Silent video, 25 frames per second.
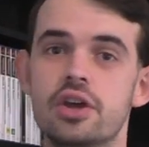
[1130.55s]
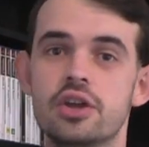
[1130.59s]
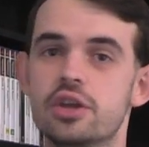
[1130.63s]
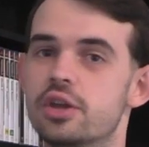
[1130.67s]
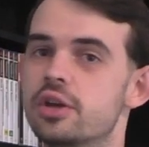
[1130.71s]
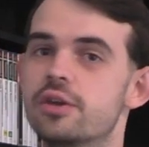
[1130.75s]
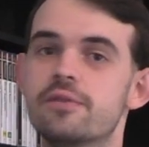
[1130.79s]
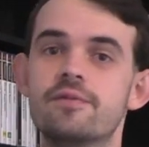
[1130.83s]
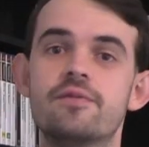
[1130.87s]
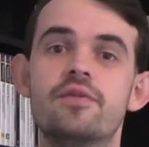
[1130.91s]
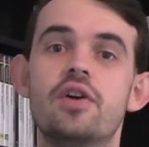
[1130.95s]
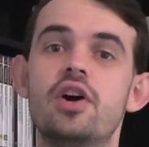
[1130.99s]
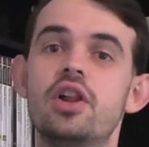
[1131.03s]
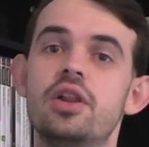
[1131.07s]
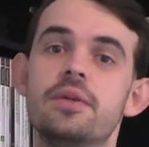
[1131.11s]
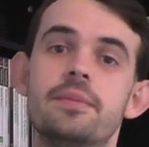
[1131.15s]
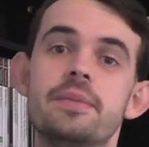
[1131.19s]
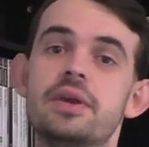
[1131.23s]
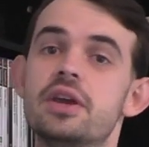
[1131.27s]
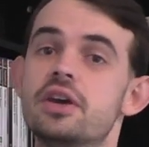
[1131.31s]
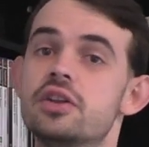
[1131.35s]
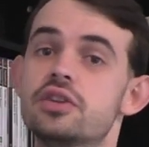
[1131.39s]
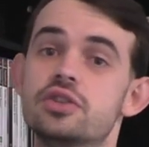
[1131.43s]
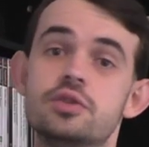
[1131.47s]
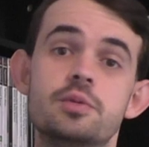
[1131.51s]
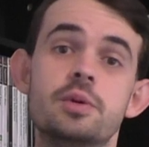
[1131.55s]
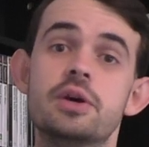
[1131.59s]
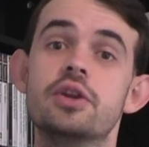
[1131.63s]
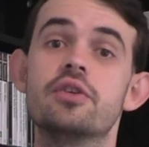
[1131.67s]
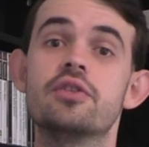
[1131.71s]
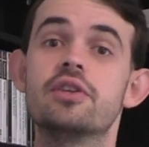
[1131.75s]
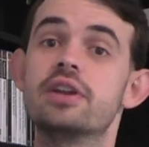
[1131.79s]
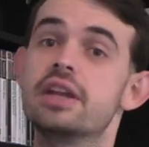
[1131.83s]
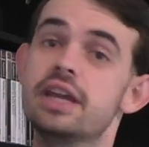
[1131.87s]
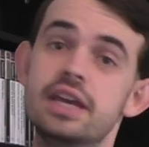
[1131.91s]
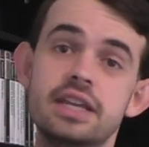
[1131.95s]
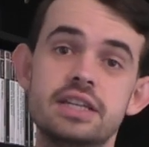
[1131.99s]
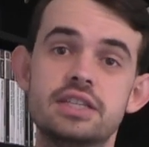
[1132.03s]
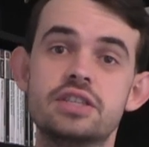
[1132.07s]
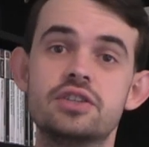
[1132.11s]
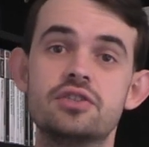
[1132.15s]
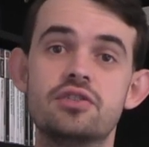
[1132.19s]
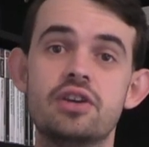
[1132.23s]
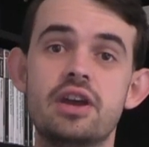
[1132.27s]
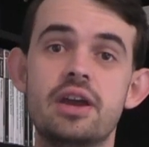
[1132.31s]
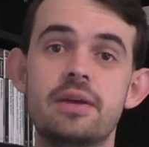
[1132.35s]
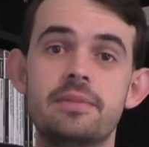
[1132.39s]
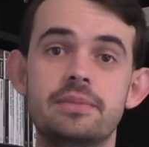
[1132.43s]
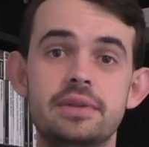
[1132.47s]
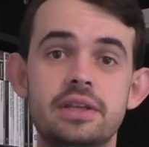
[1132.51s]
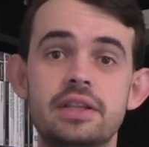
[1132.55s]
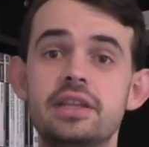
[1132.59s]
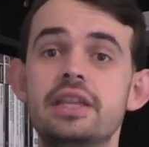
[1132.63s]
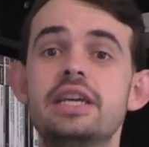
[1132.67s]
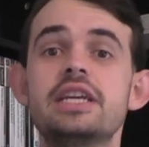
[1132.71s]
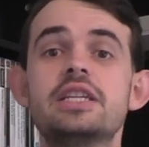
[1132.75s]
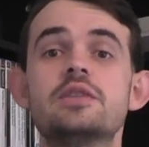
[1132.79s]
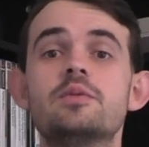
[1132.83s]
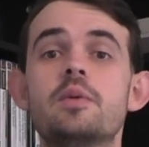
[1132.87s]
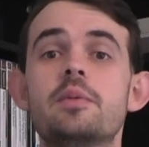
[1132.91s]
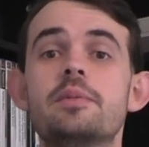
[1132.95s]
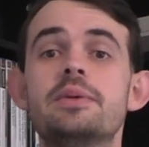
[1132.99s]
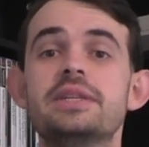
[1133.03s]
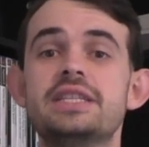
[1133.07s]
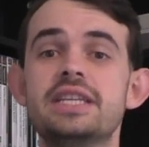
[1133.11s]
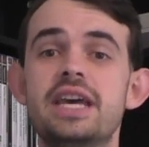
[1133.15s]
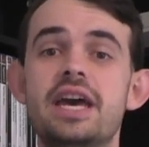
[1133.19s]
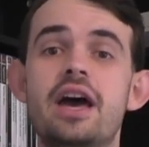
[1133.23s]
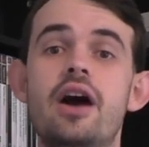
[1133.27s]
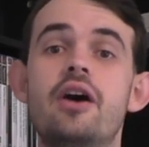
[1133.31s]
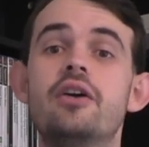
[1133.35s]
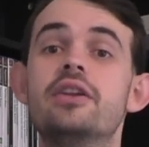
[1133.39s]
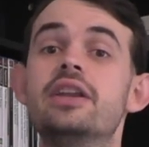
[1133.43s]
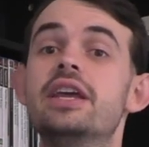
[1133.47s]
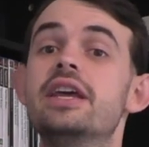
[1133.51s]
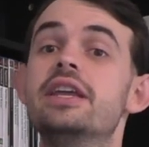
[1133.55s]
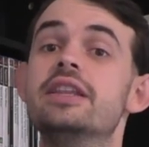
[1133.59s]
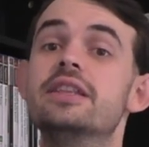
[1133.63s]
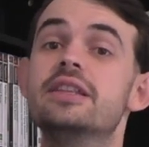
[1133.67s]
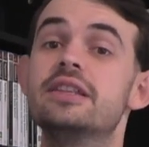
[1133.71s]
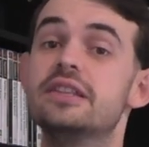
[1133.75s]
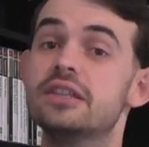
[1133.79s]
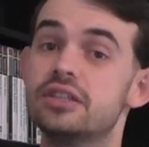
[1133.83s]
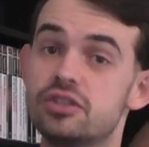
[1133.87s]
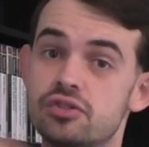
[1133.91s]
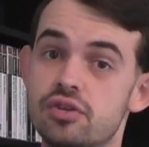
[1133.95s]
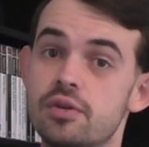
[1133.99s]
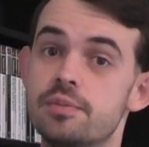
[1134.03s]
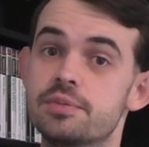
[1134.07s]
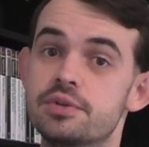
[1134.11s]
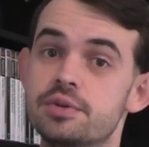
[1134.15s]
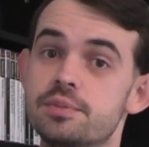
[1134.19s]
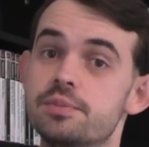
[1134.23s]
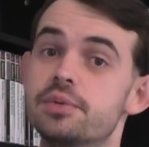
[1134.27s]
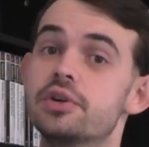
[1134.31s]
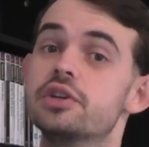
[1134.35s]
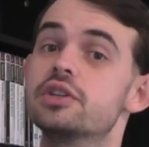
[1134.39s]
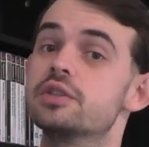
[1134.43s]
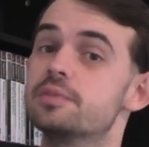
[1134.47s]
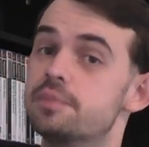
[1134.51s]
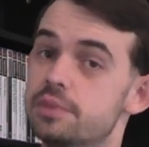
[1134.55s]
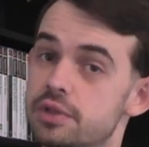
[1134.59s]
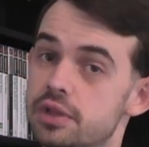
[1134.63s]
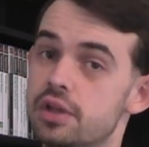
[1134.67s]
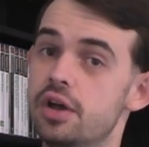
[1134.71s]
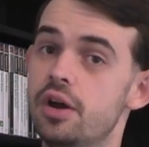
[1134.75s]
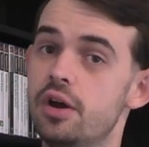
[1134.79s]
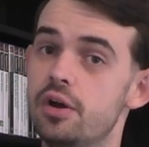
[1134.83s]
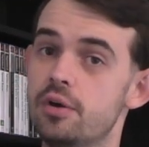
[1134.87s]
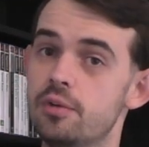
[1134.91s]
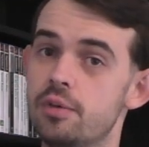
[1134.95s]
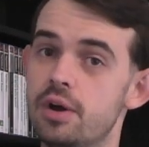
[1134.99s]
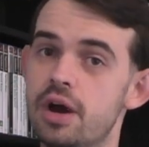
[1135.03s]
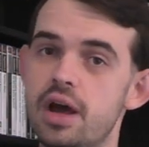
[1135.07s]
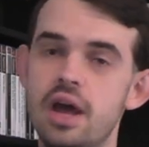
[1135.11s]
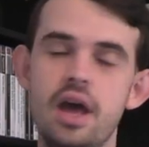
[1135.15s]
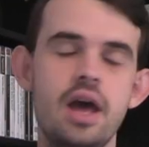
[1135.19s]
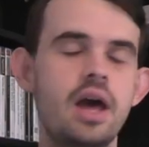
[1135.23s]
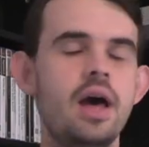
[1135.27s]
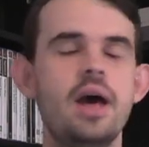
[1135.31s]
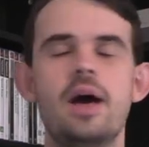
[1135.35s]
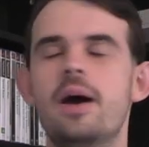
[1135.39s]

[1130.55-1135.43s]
You can follow me on Twitter and Instagram, the links will be down in the description box below.